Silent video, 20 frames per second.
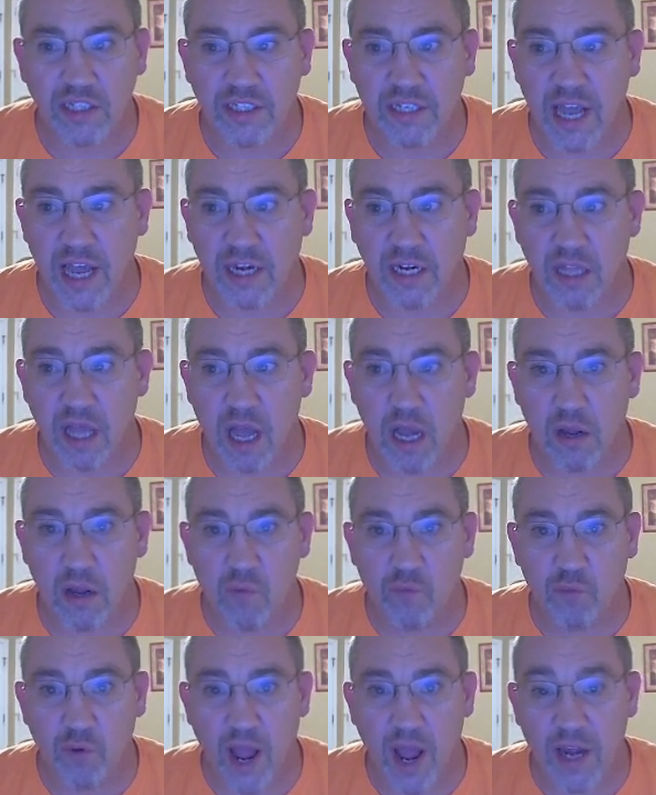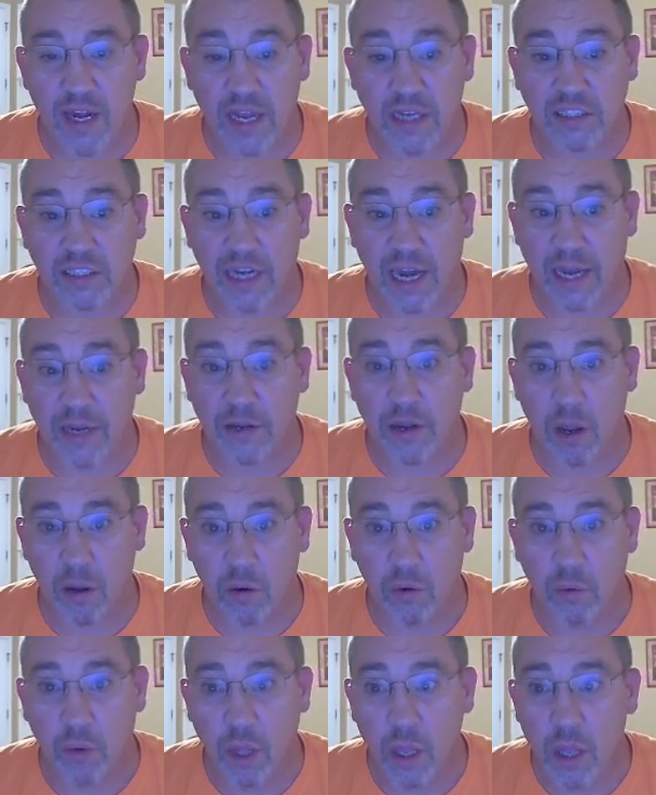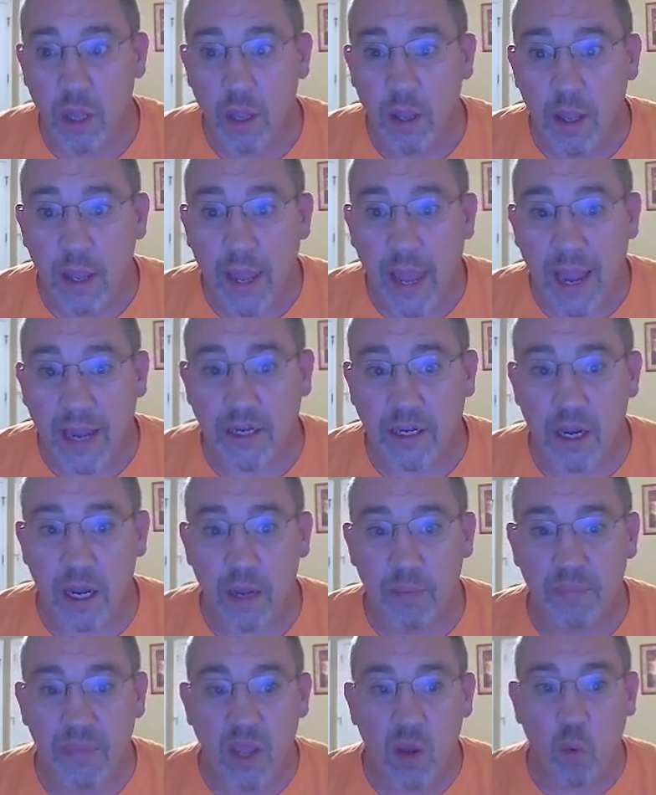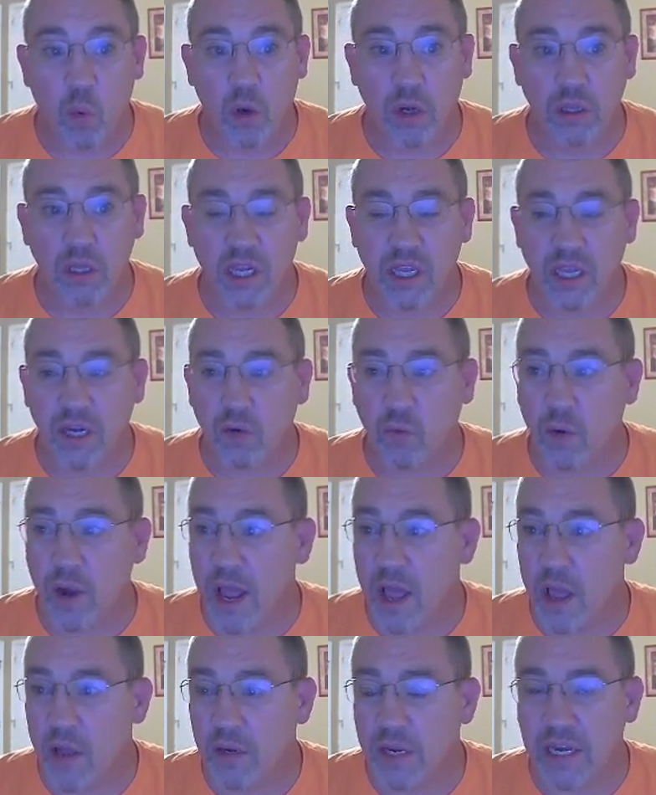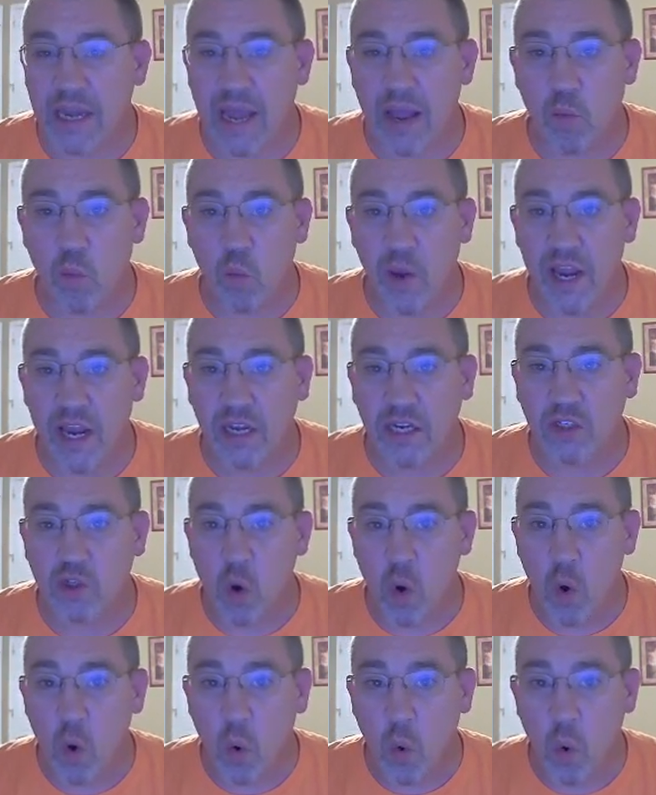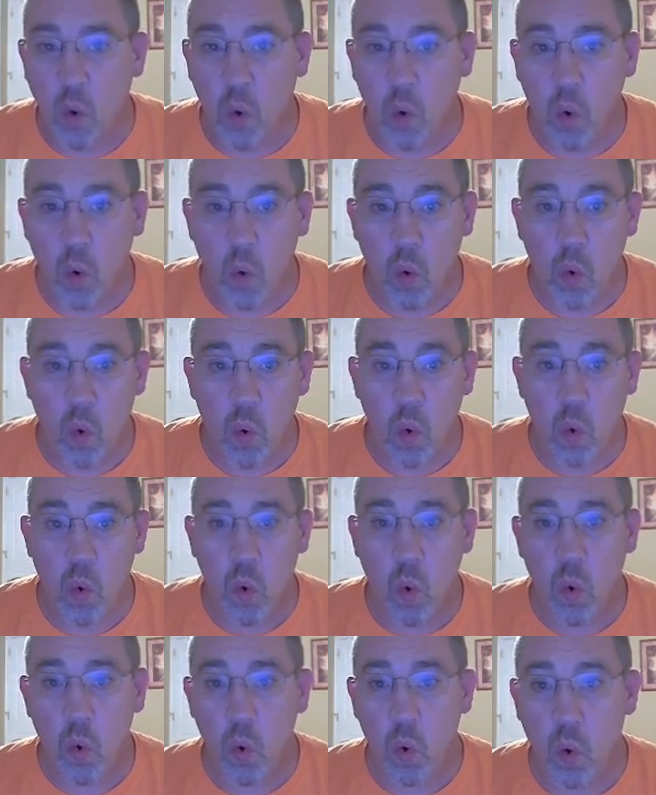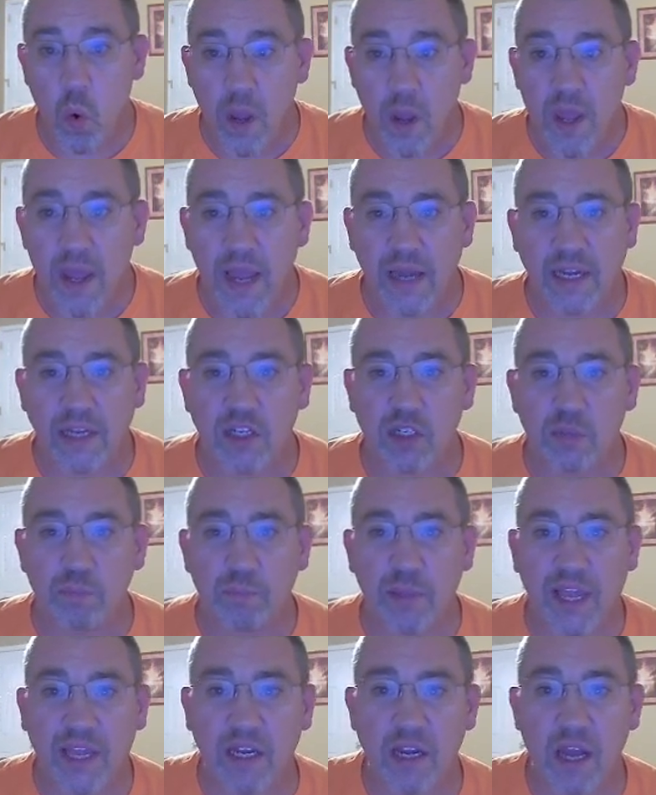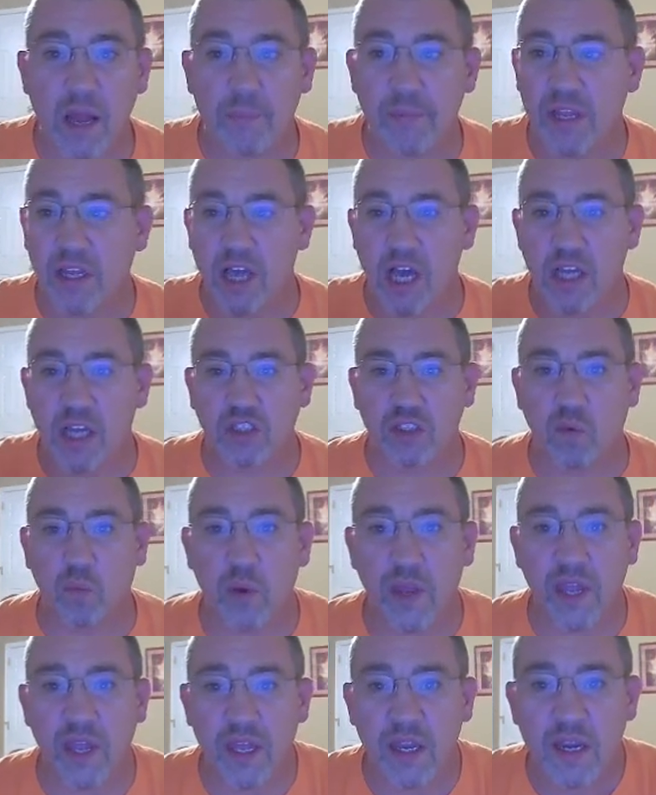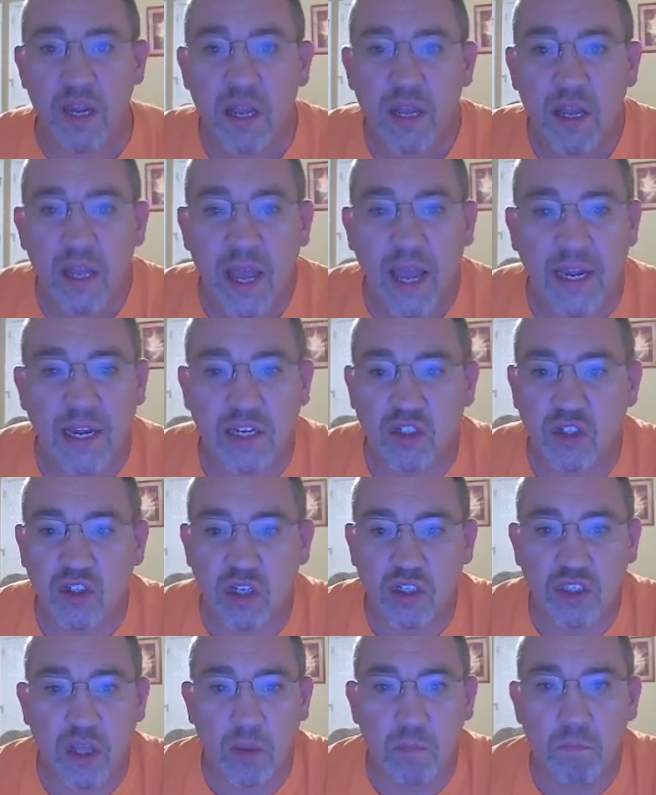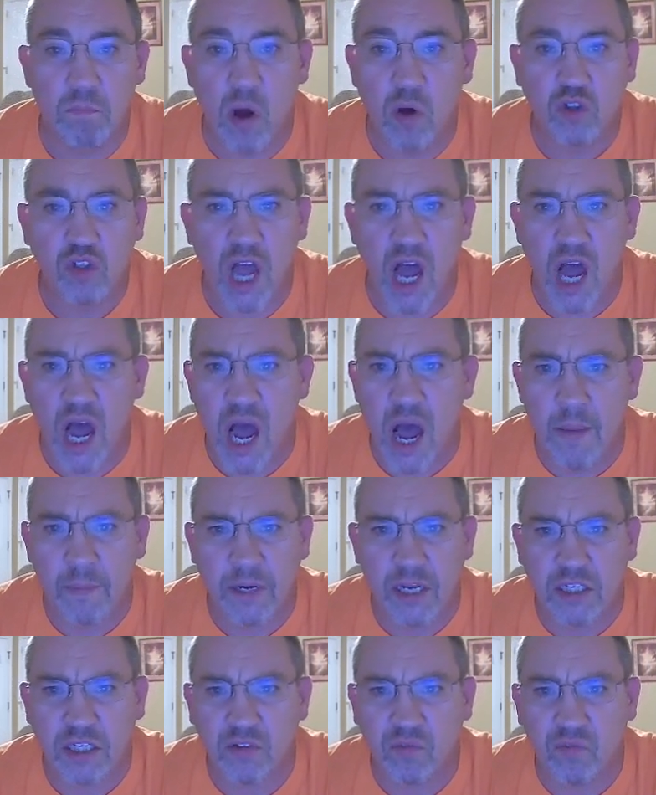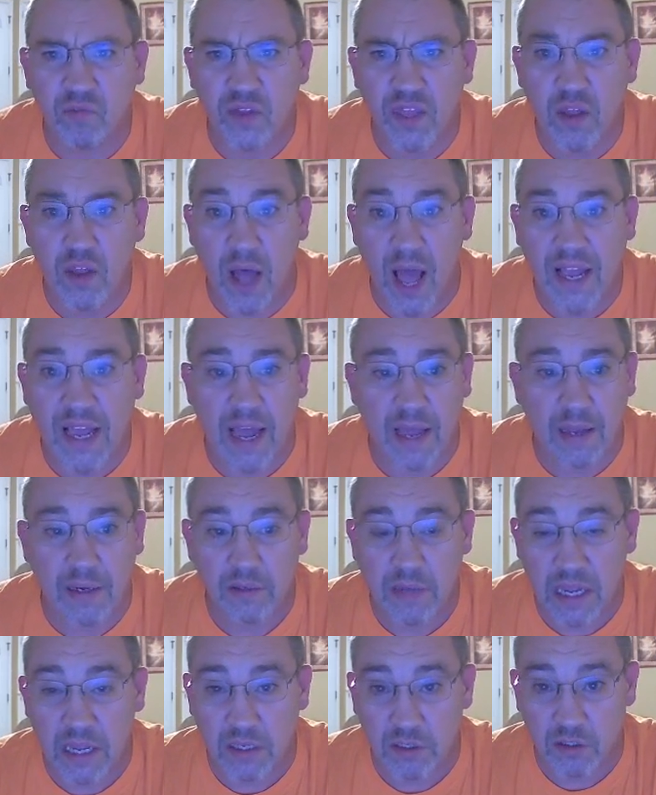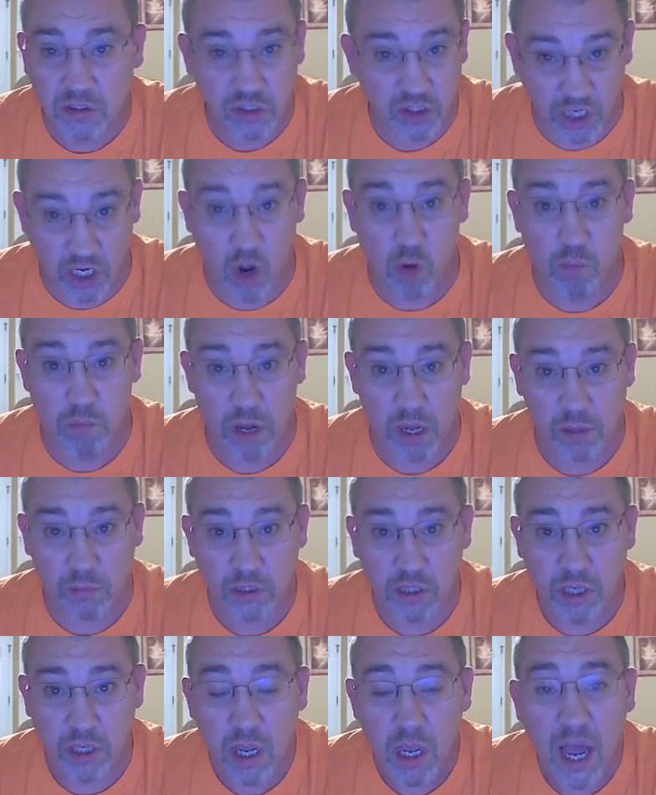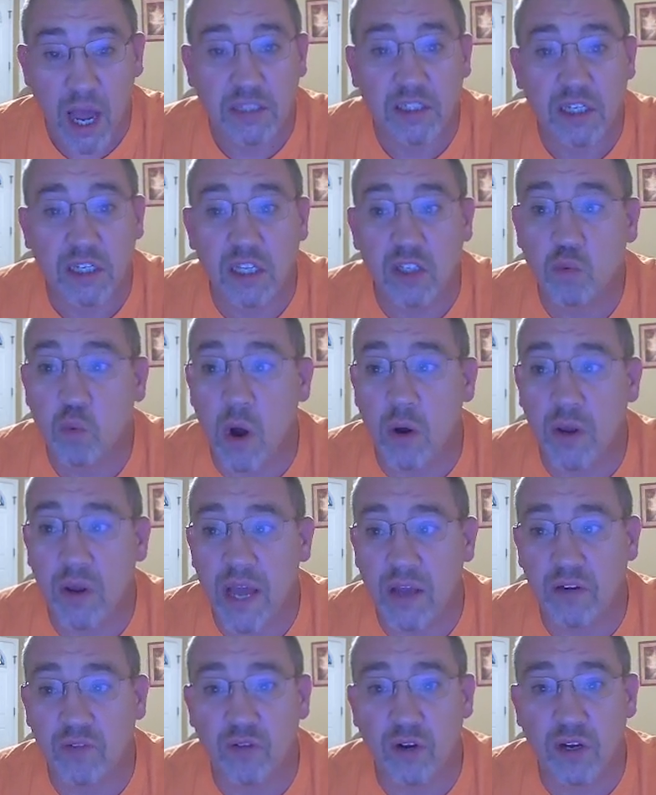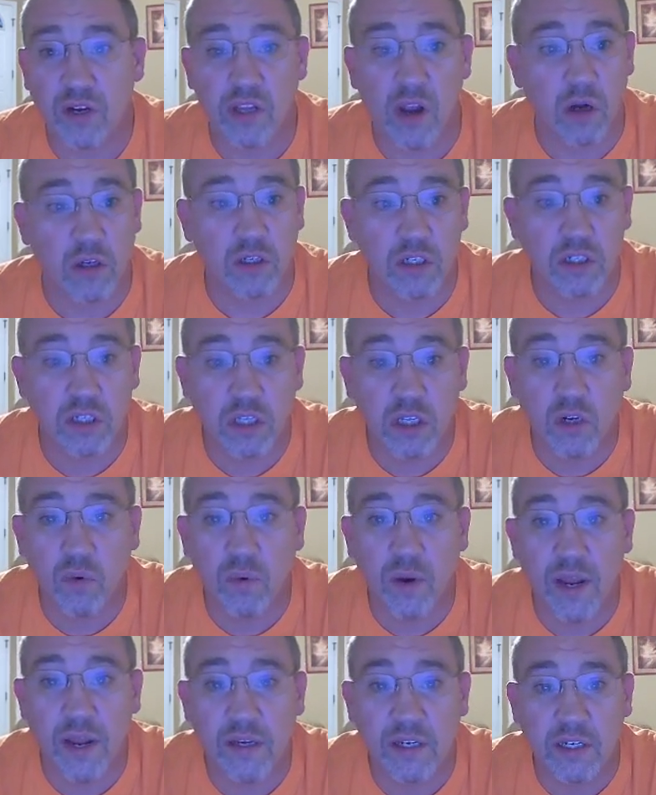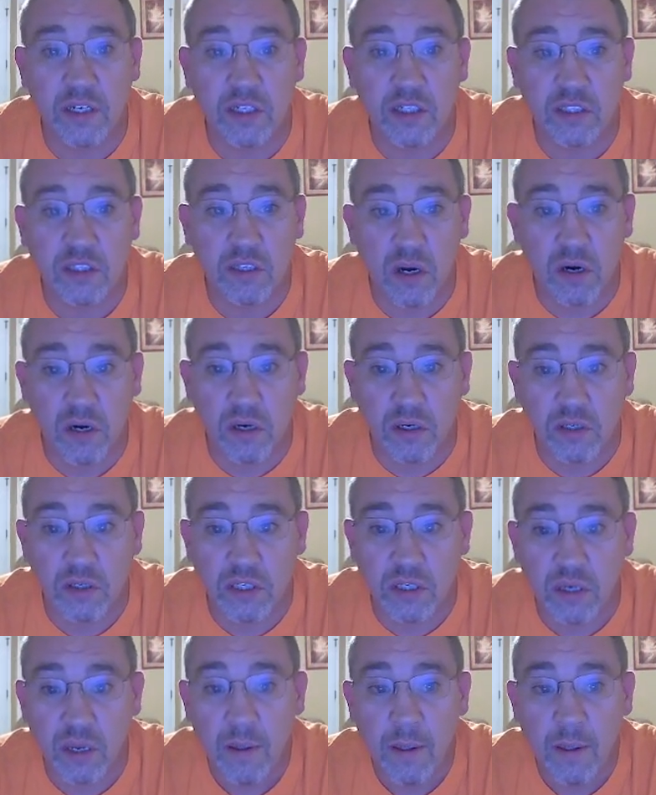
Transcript: 9 o'clock on Friday. I said, I know. And um, we're looking around, and that wind is, and it's just picking up in gust of wind, and it's just the most ominous feel. I got chill bumps. I said, let's walk out in the front yard, and just look around in the stars. And